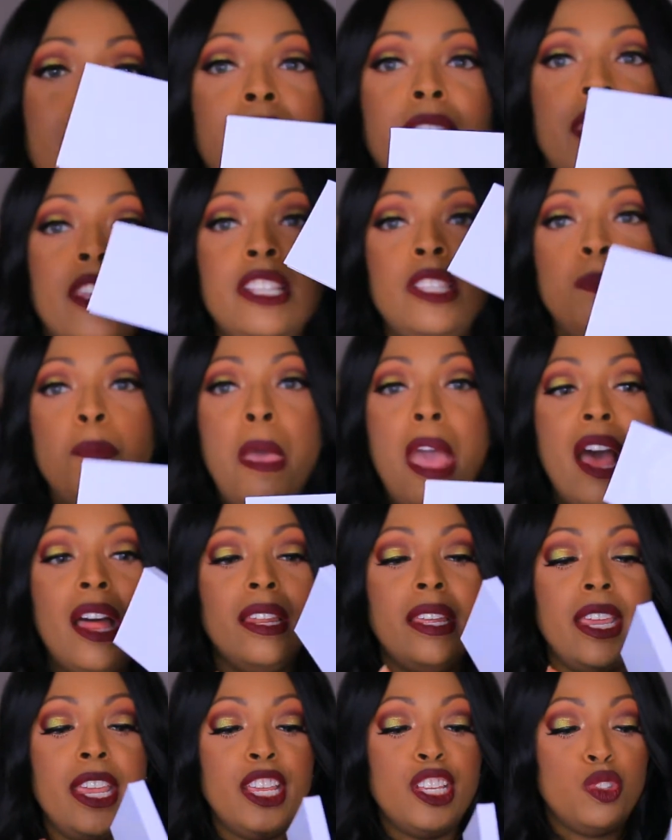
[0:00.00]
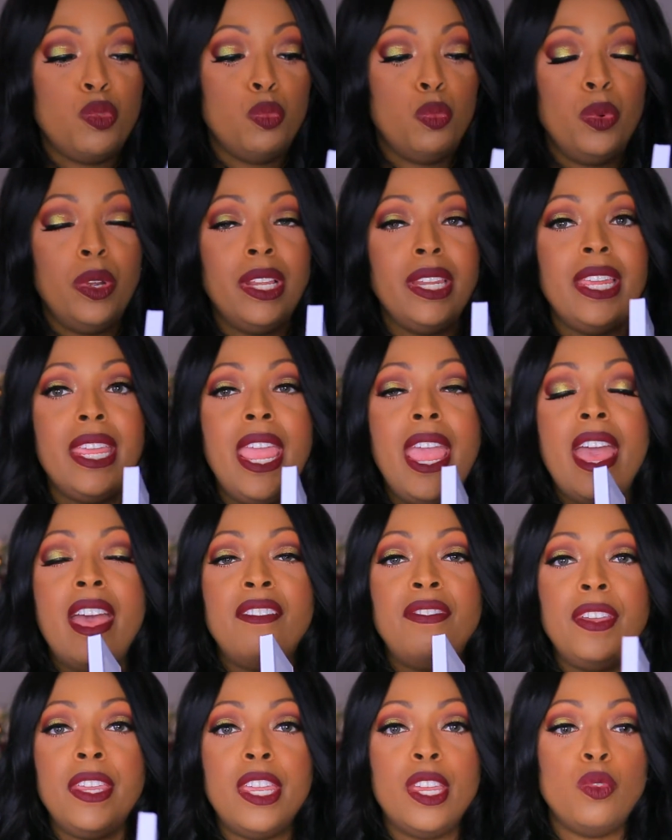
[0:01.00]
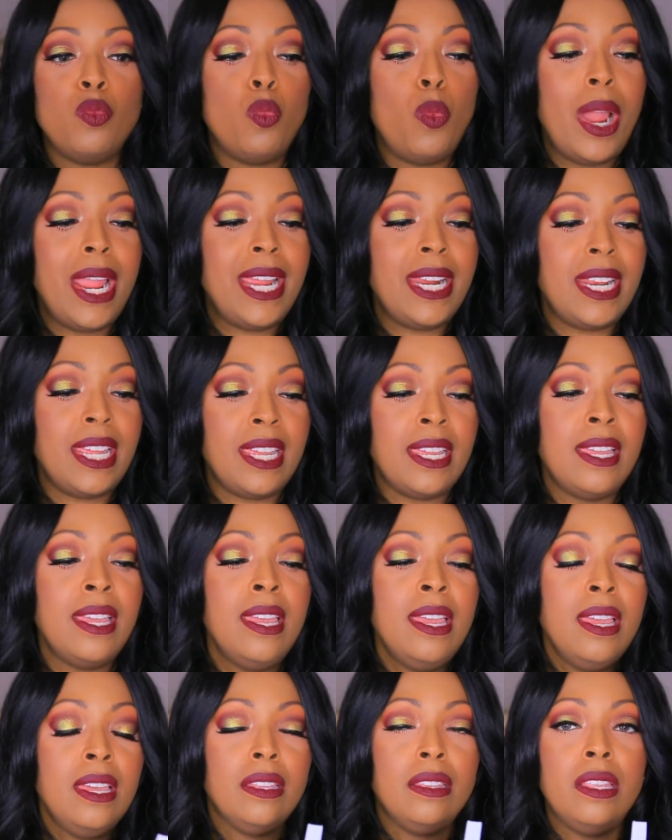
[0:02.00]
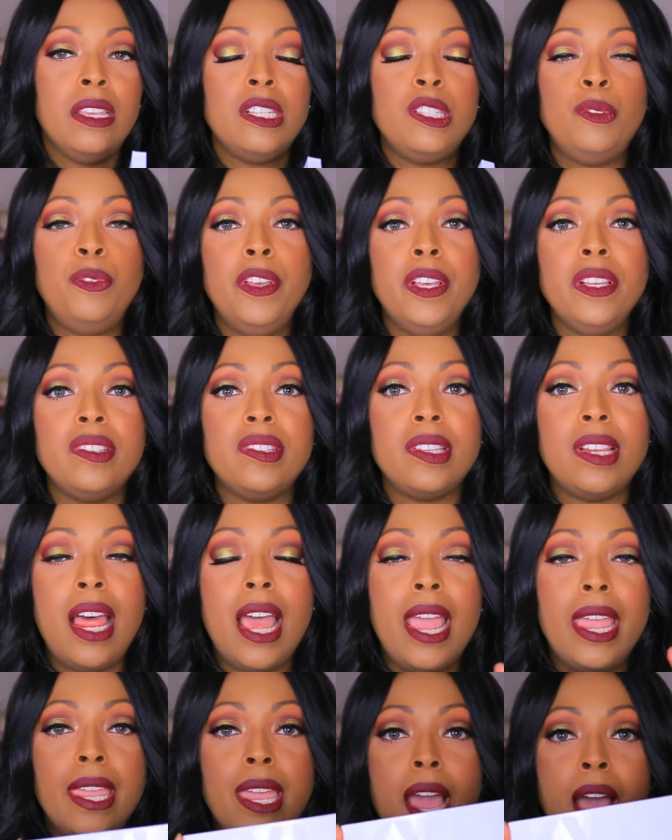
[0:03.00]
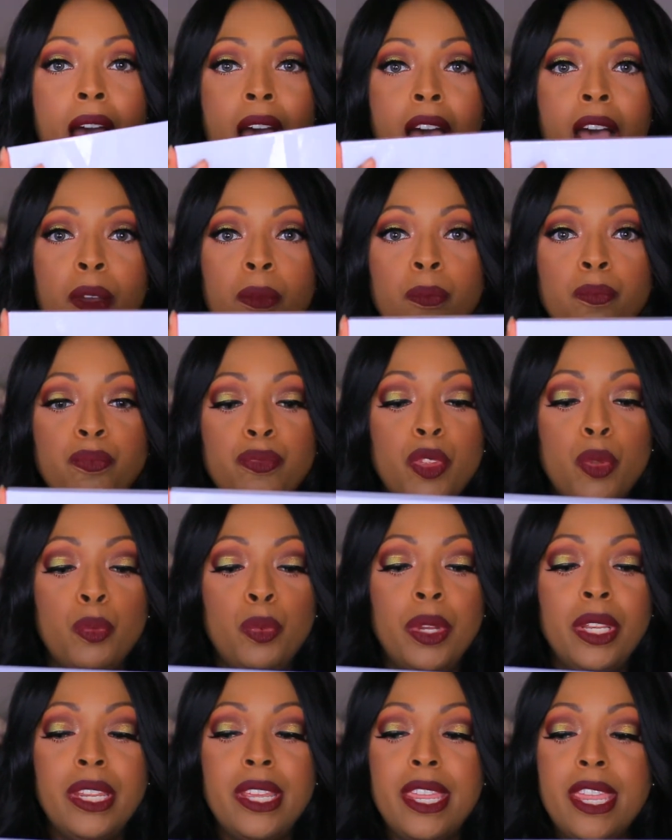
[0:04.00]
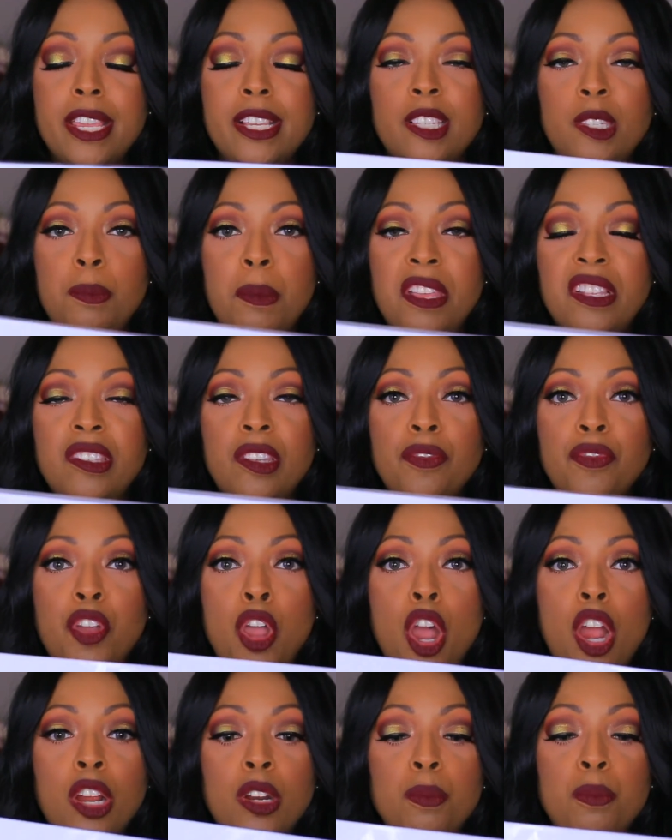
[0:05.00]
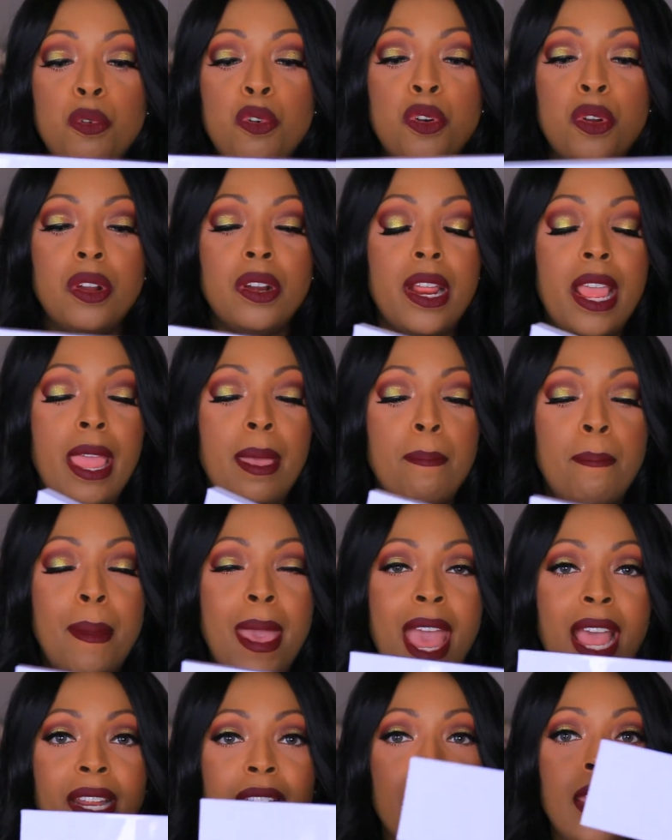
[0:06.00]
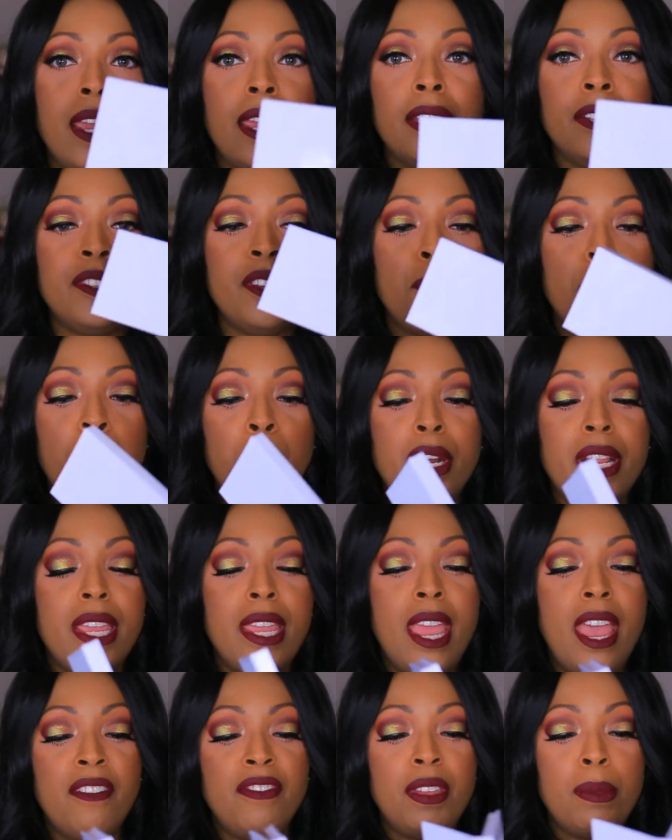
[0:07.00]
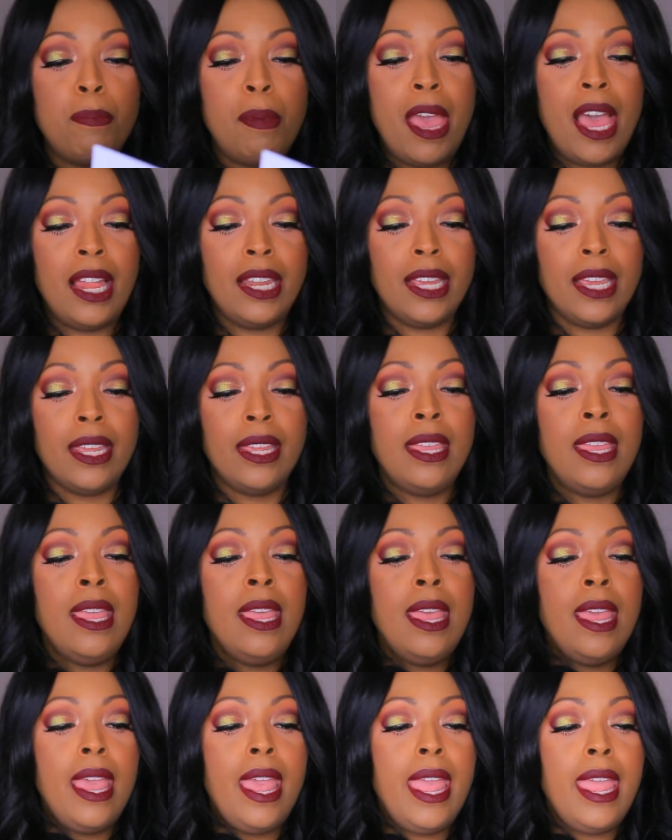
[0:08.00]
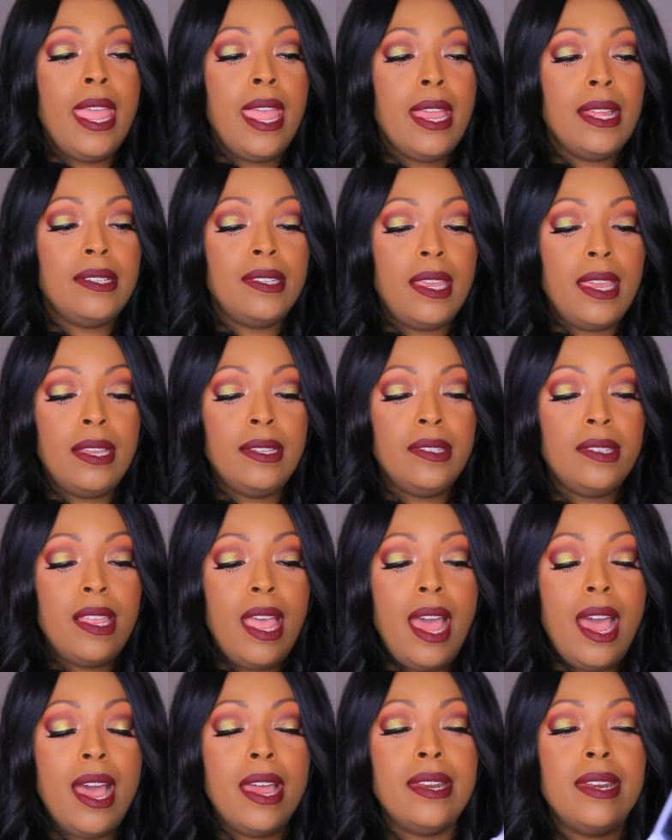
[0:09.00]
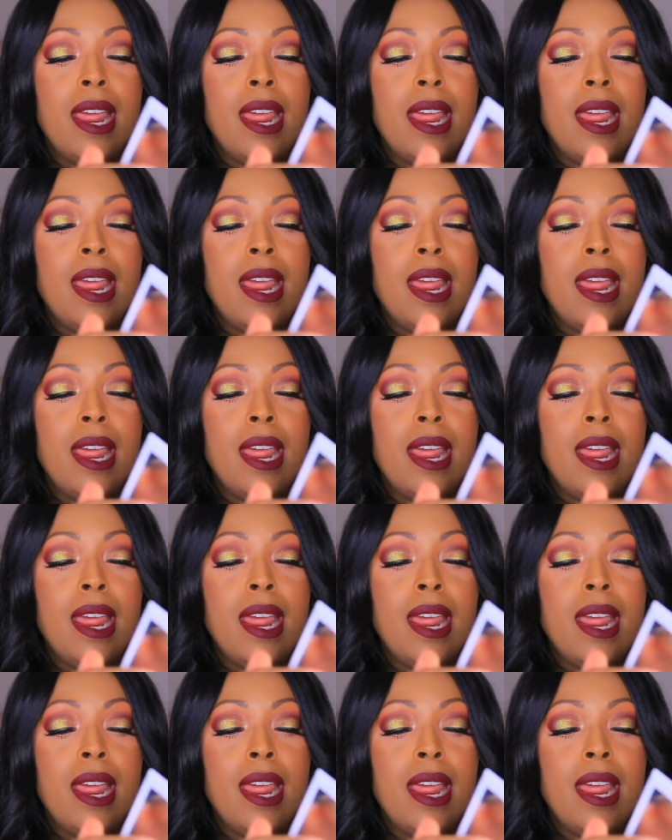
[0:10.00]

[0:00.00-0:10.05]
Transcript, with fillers: This palette is really heavy and weighty. This feels like um, really expensive cardboard and magnet. It's a pretty heavy palette. And it's got a